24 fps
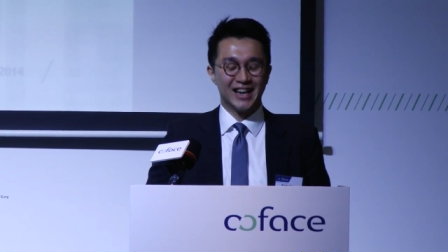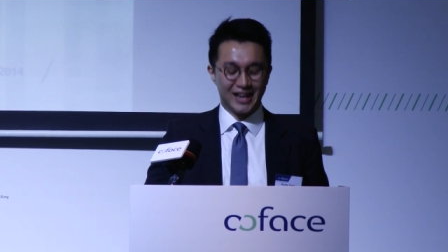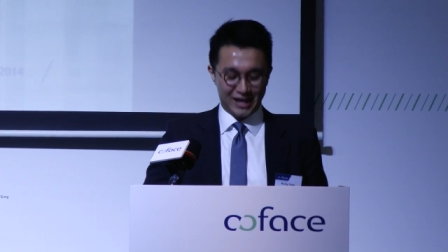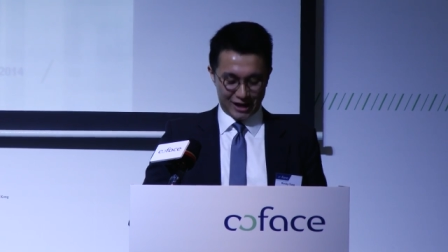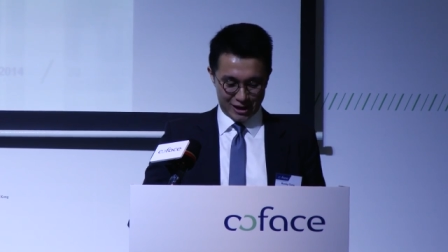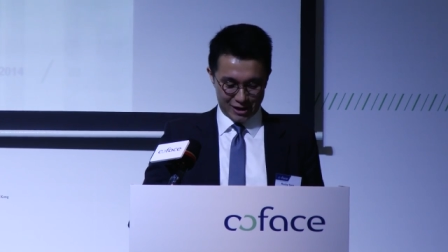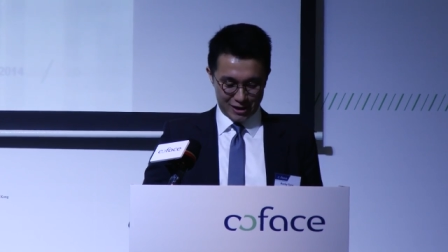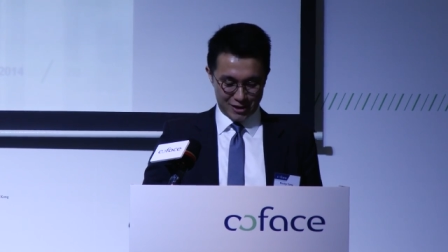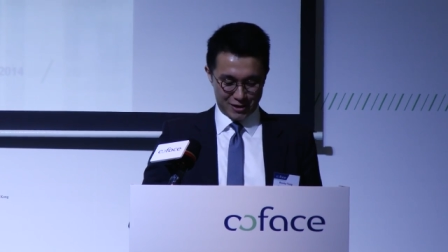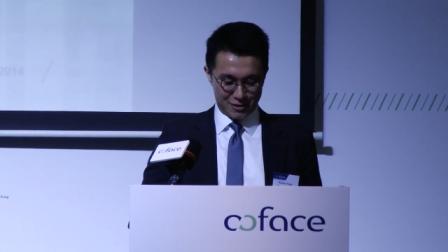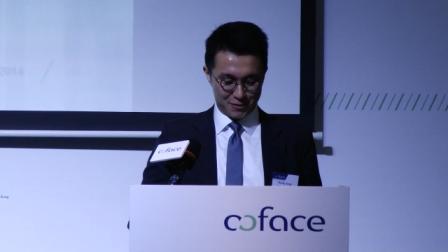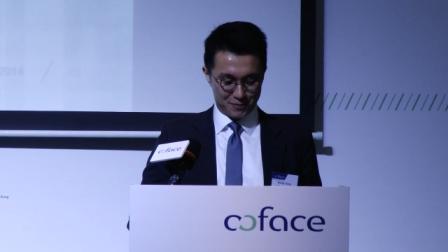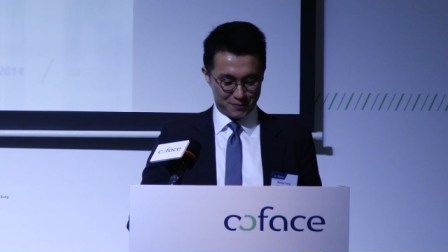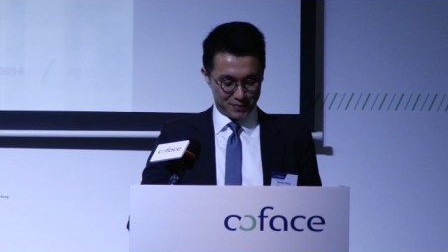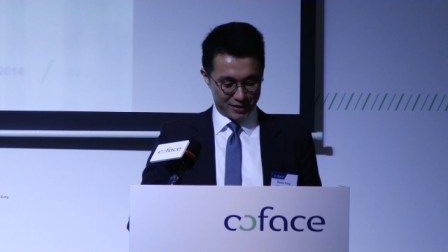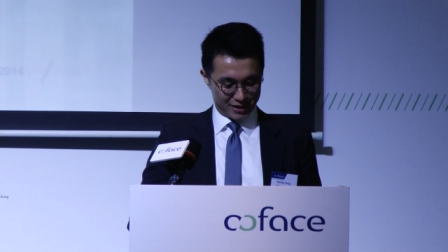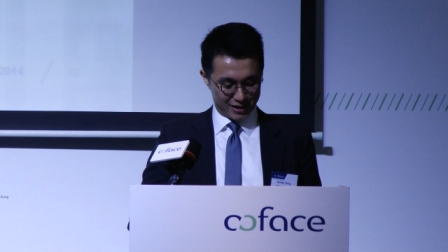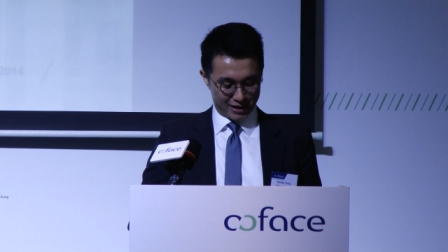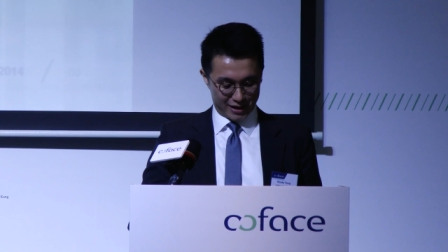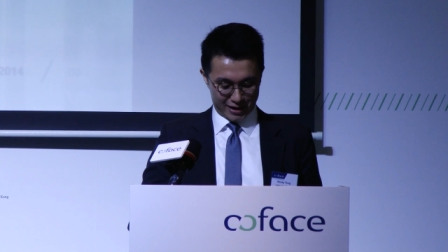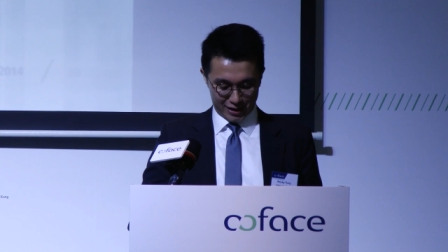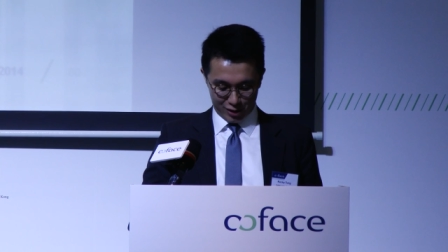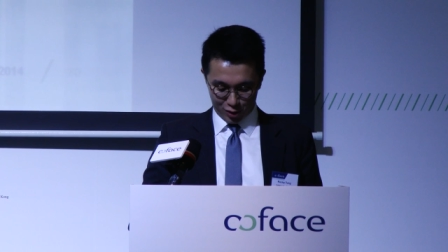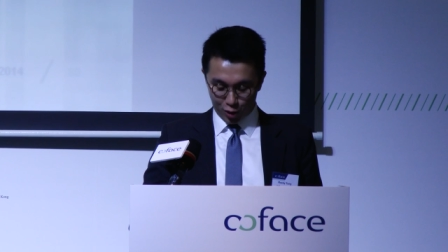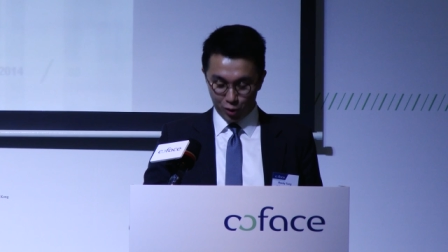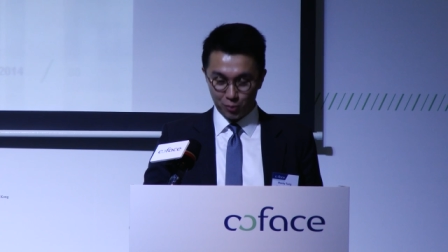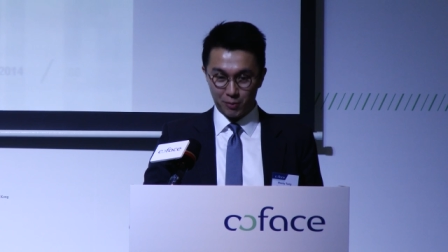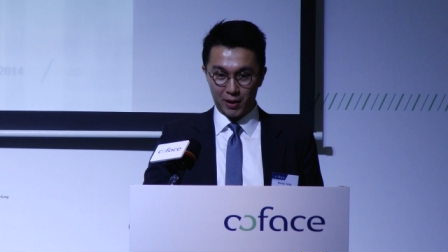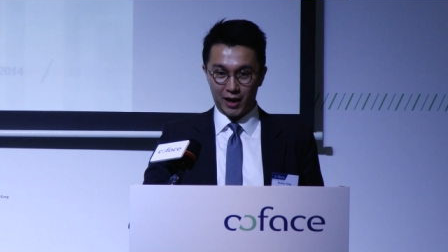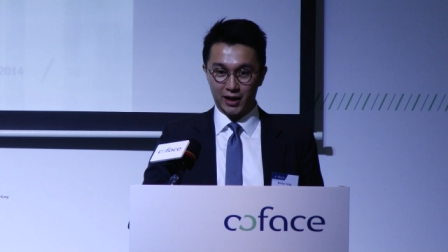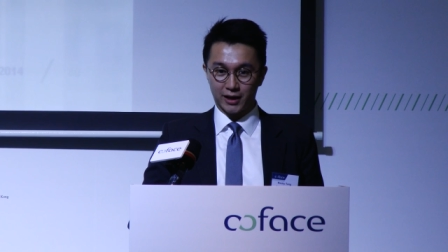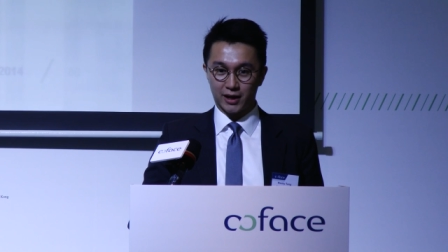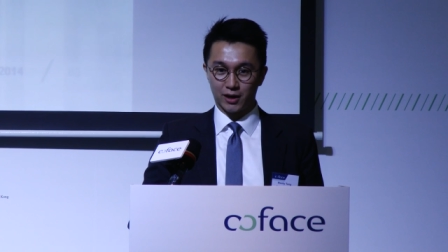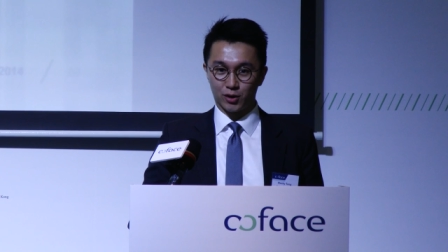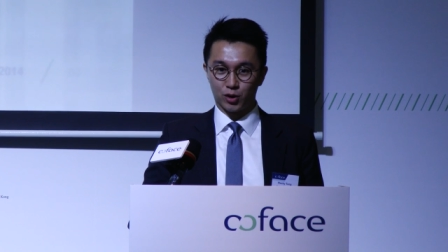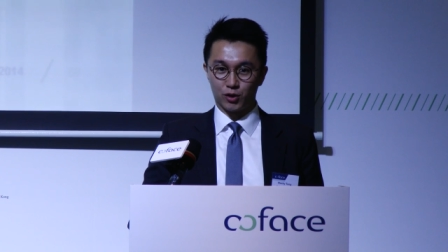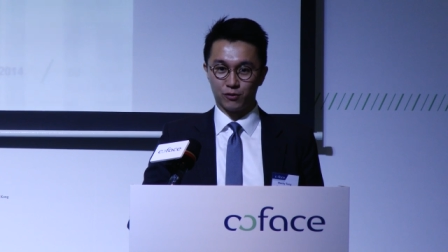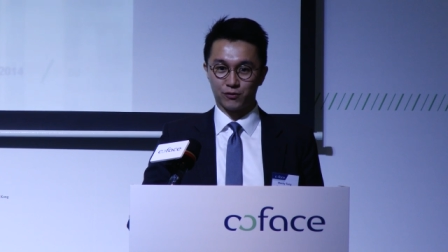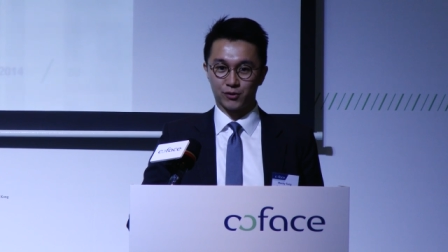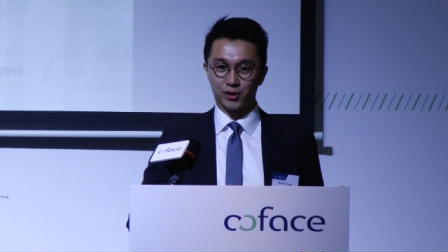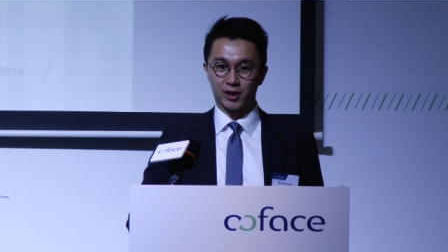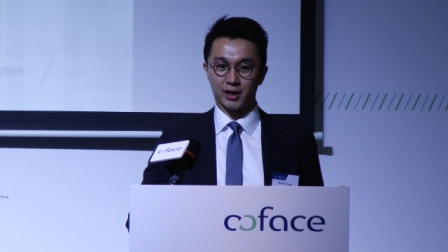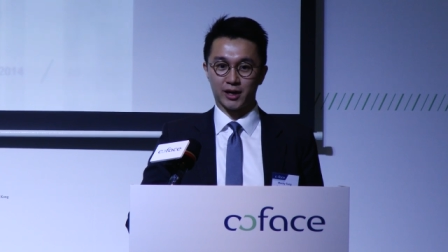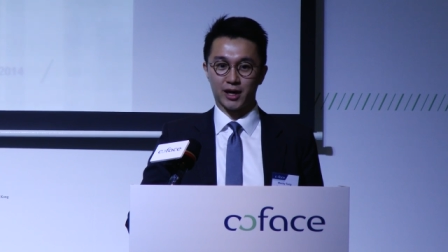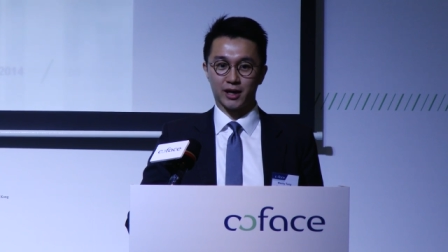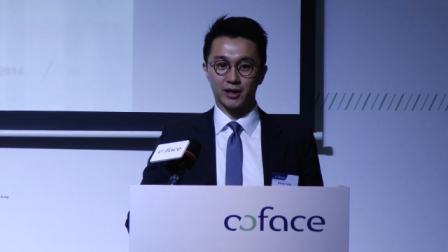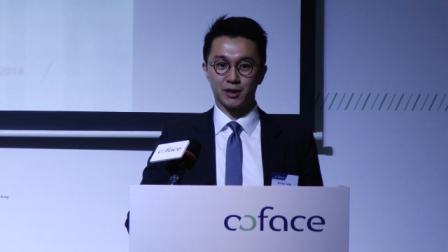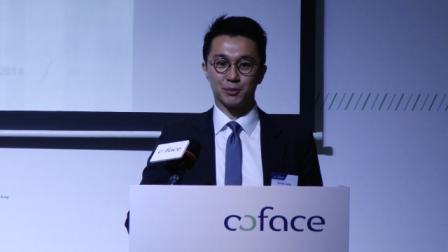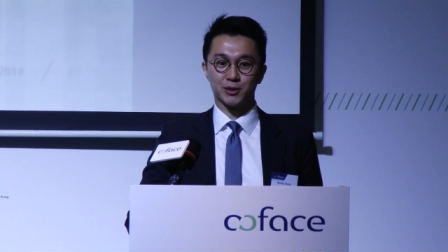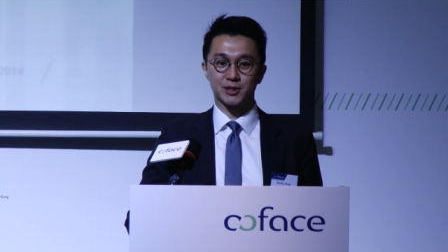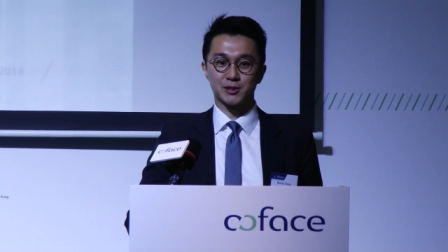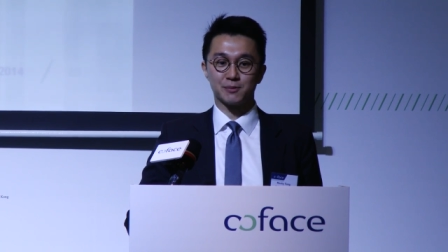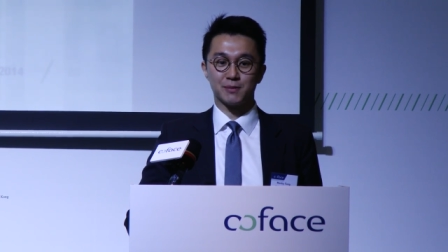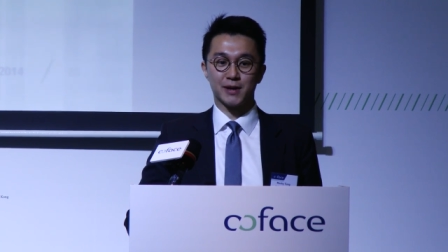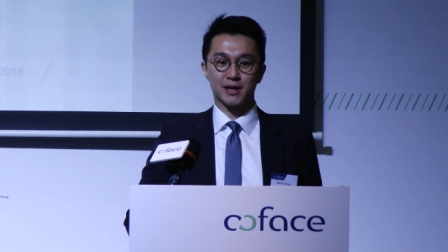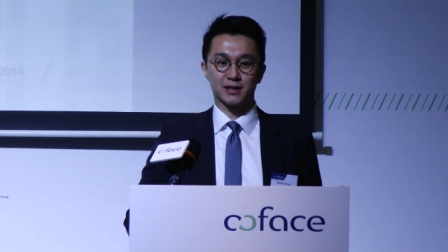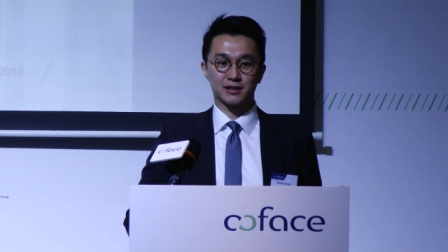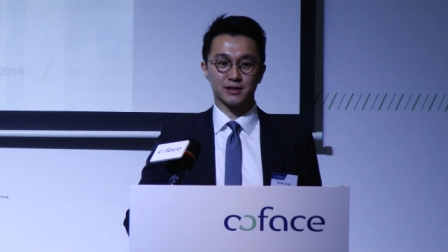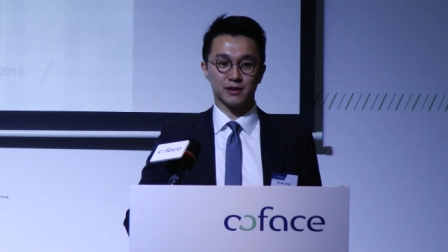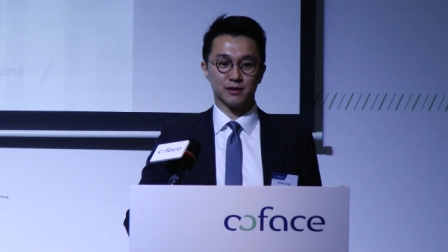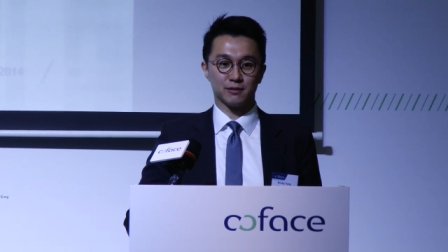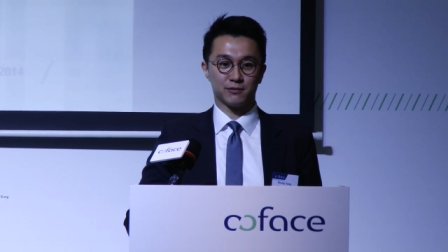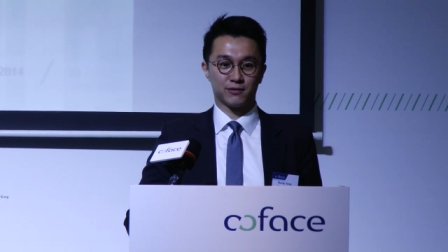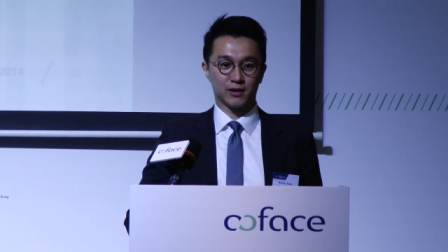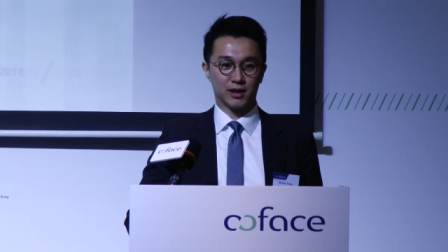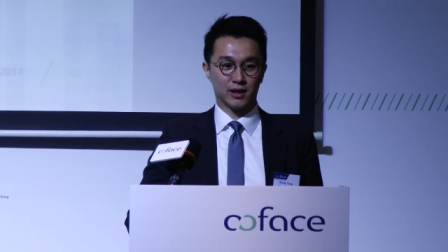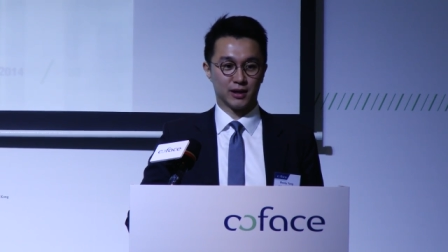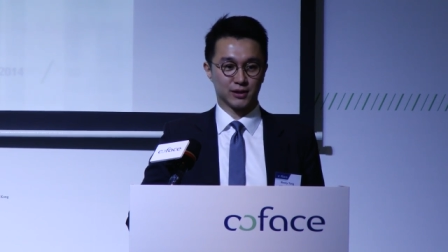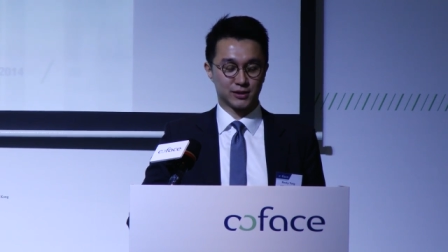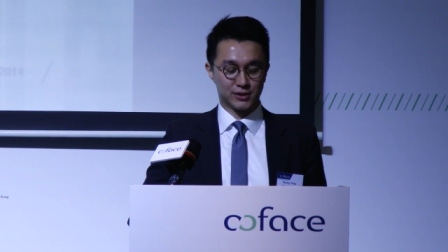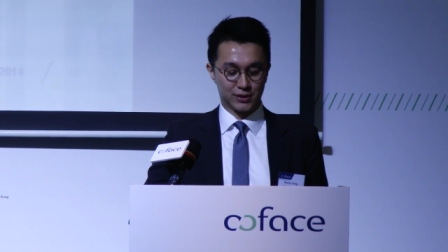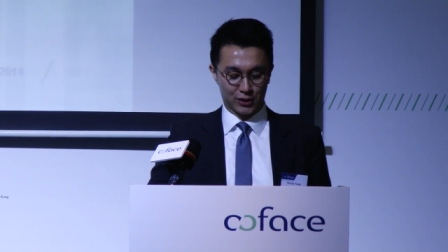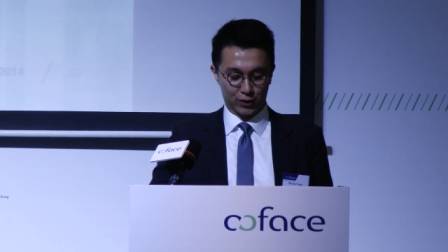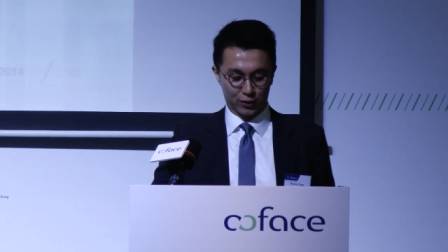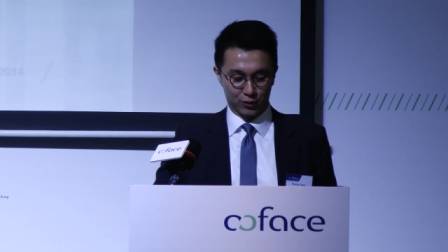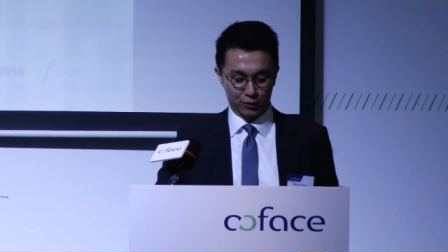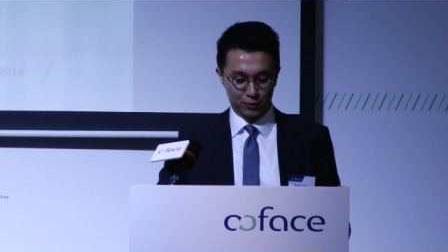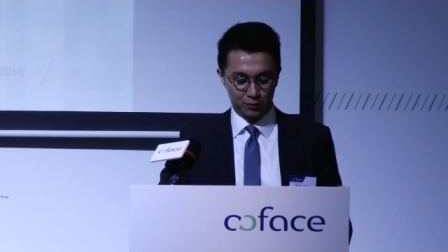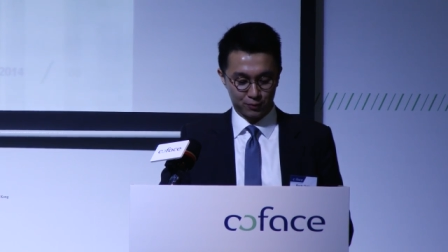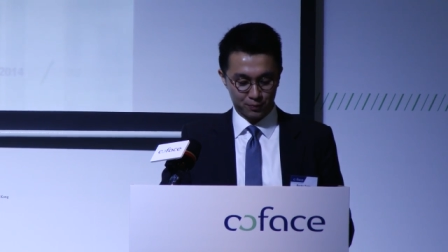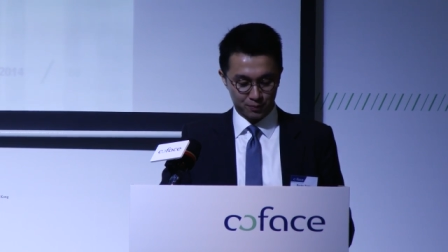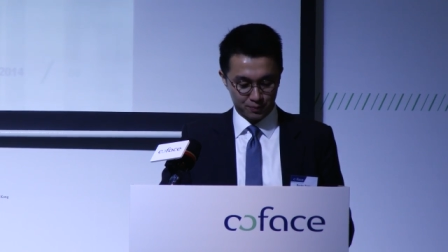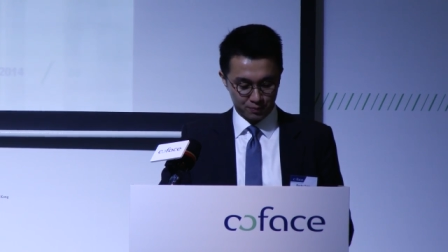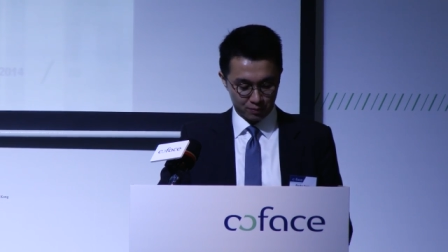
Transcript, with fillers: uh, but I hope I can offer another perspective uh, to you.